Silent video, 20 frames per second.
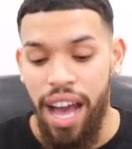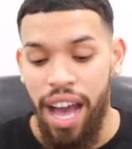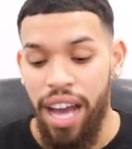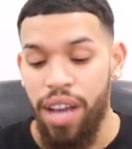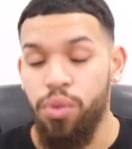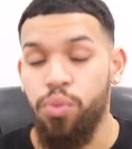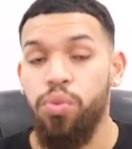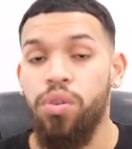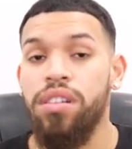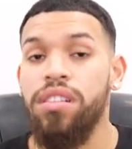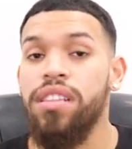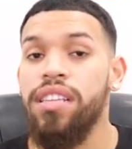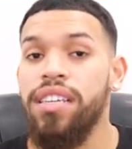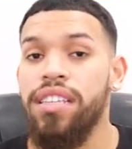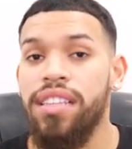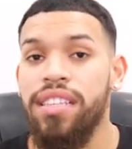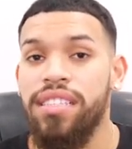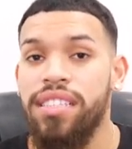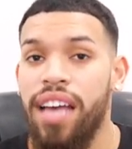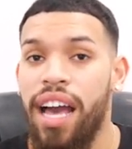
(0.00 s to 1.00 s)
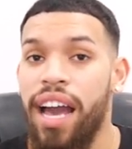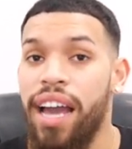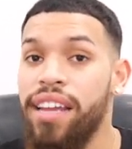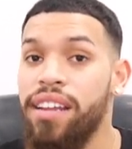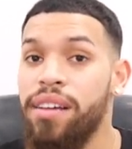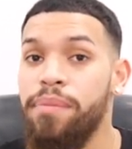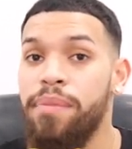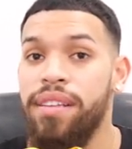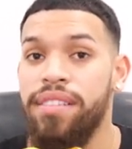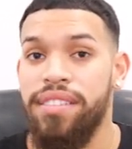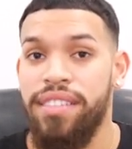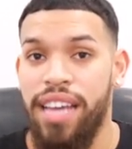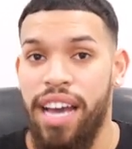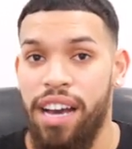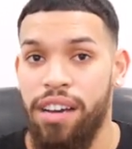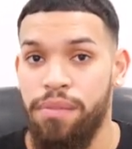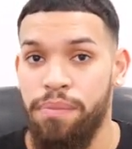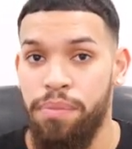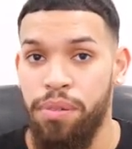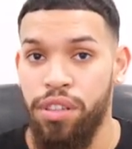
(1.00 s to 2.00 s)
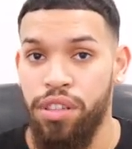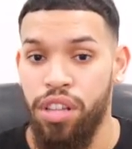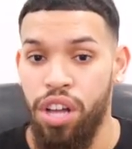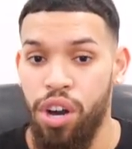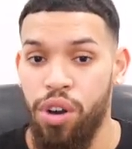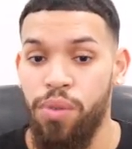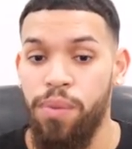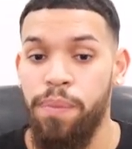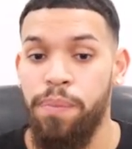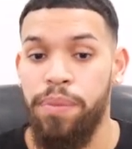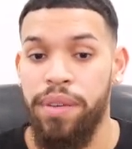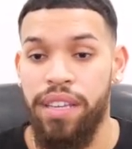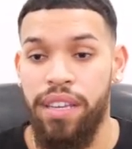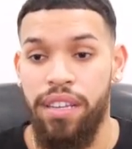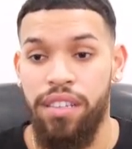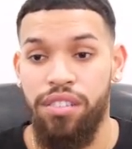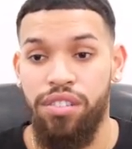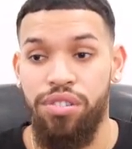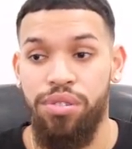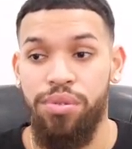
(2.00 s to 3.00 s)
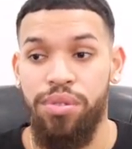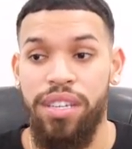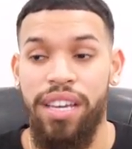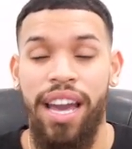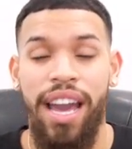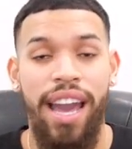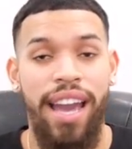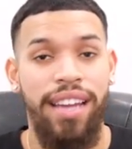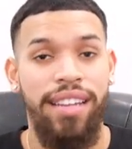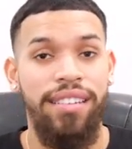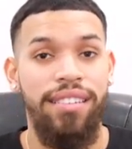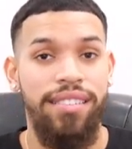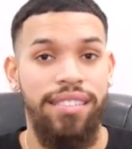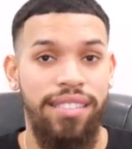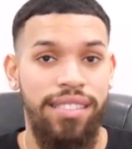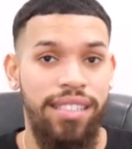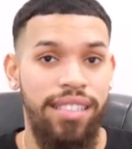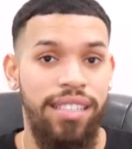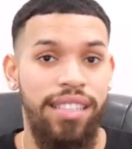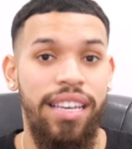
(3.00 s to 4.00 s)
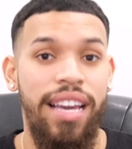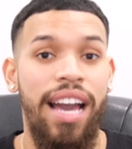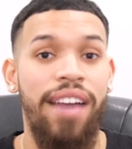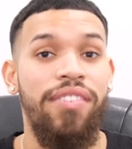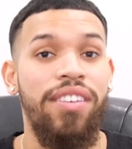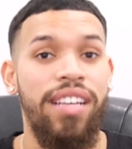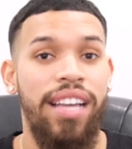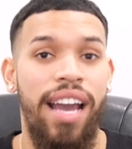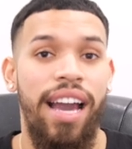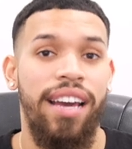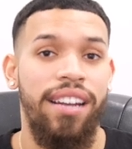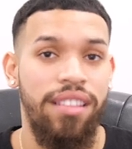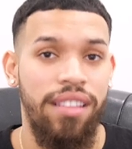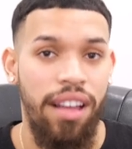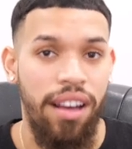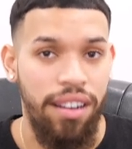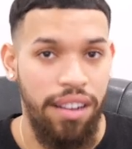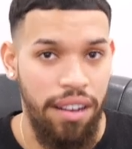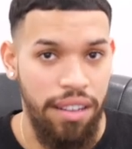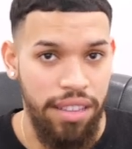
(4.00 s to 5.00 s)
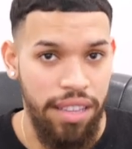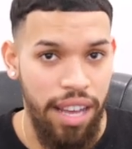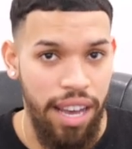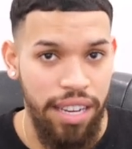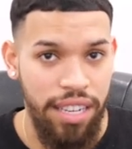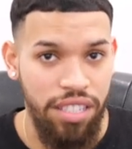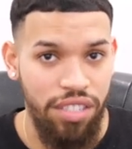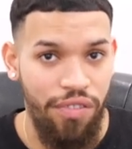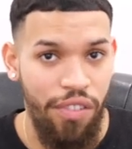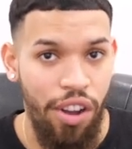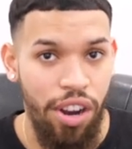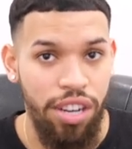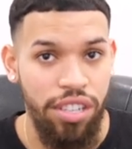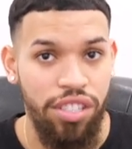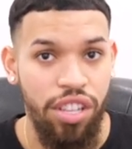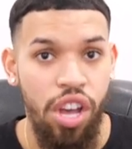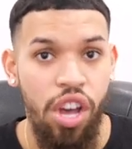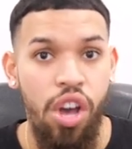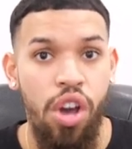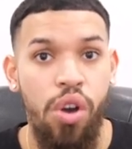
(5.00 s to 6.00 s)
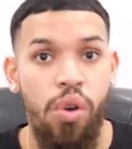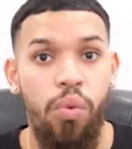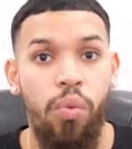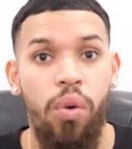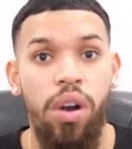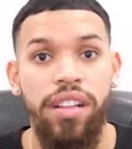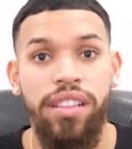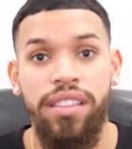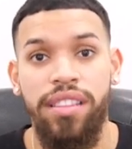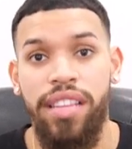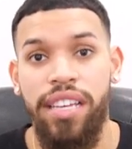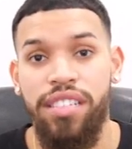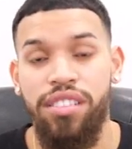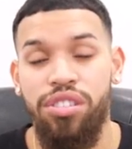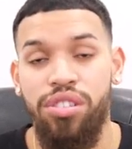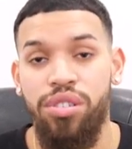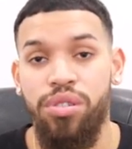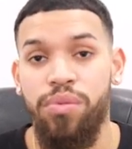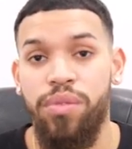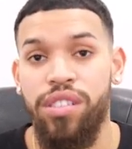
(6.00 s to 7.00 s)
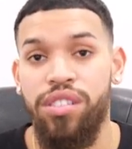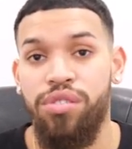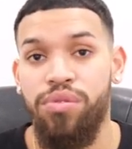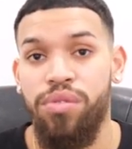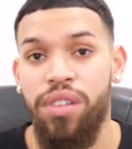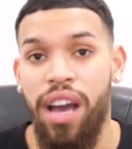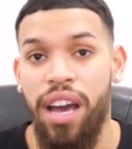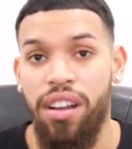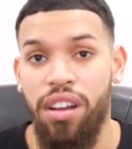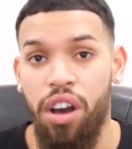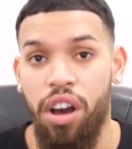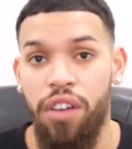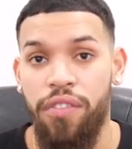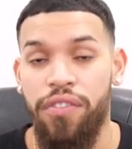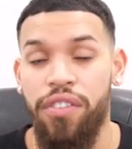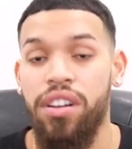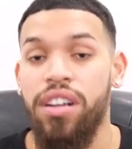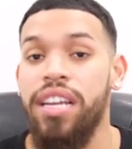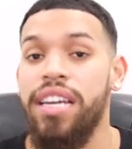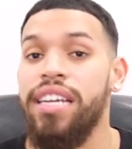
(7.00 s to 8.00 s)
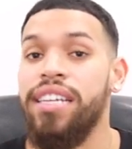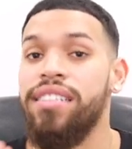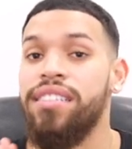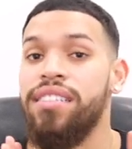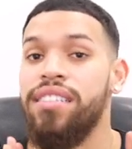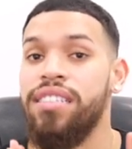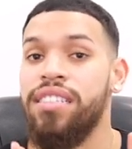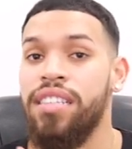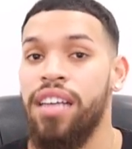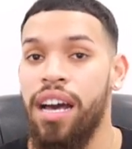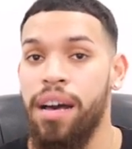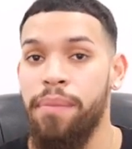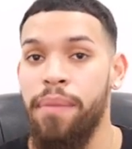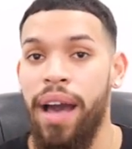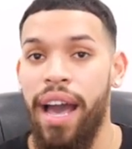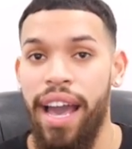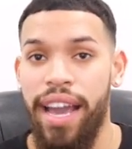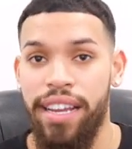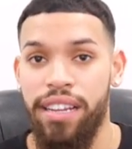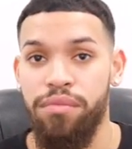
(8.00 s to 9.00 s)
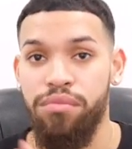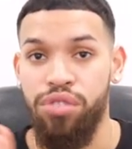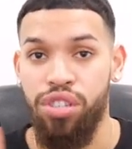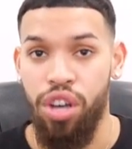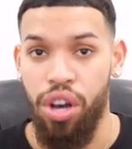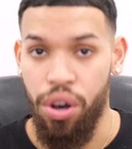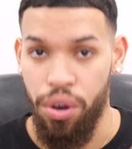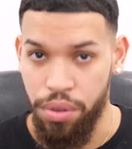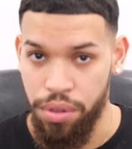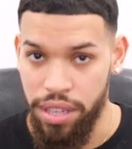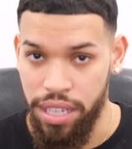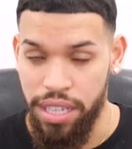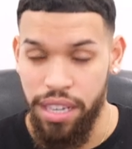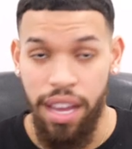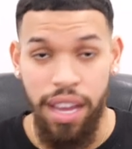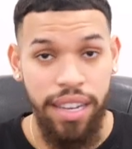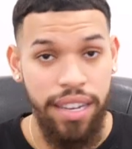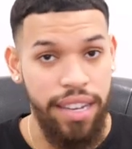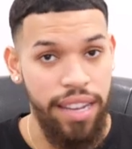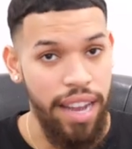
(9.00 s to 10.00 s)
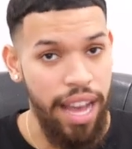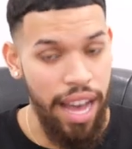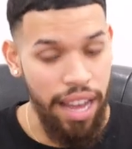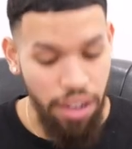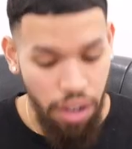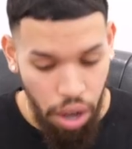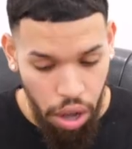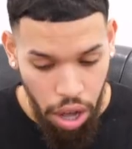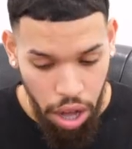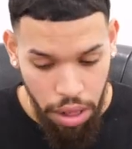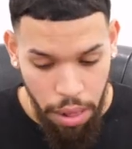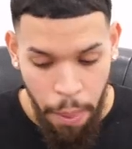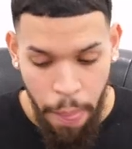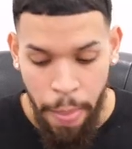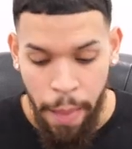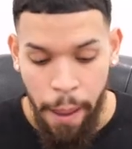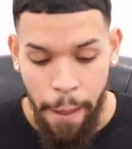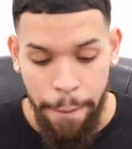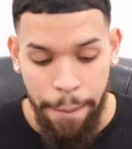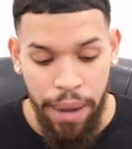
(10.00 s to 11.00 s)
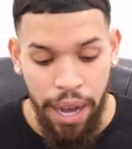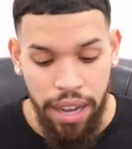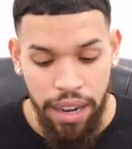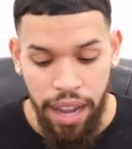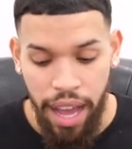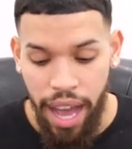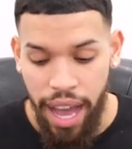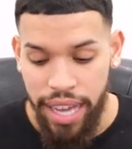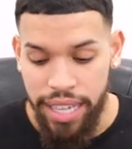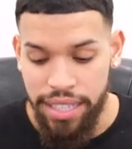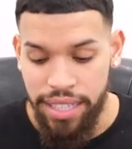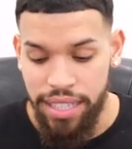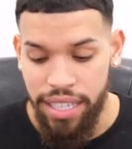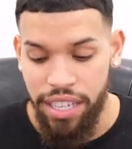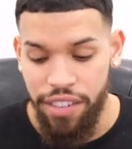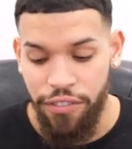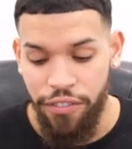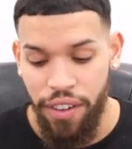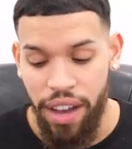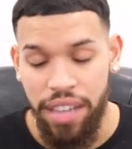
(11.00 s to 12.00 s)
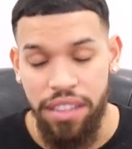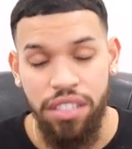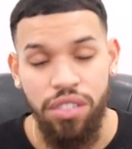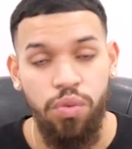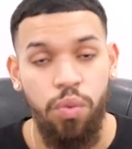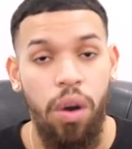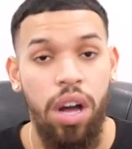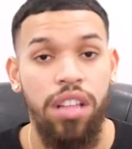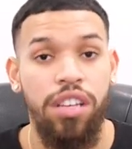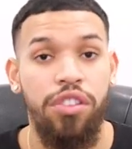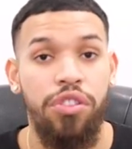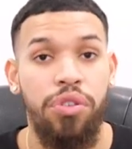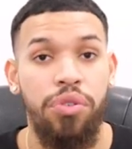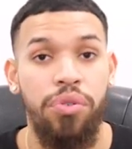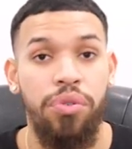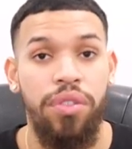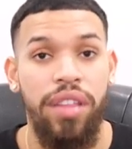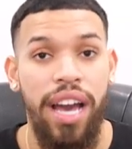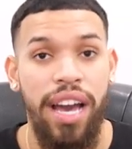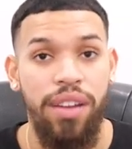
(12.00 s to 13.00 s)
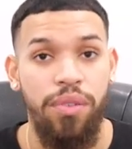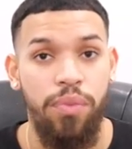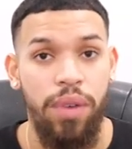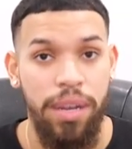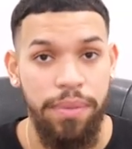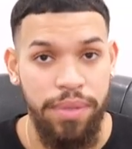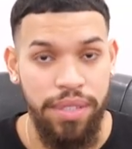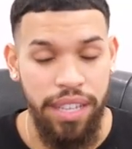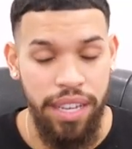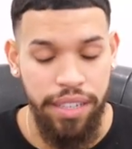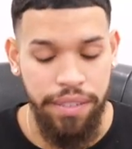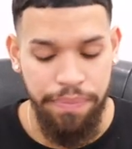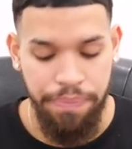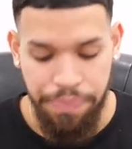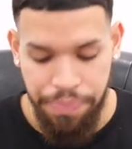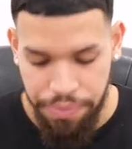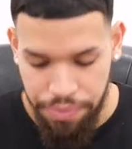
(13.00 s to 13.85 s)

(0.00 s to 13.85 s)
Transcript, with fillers: I will link this item down below because you can see they have a catalog online as far as what they do and do not offer. It's some items only, not all, but I did find this wallet through that website.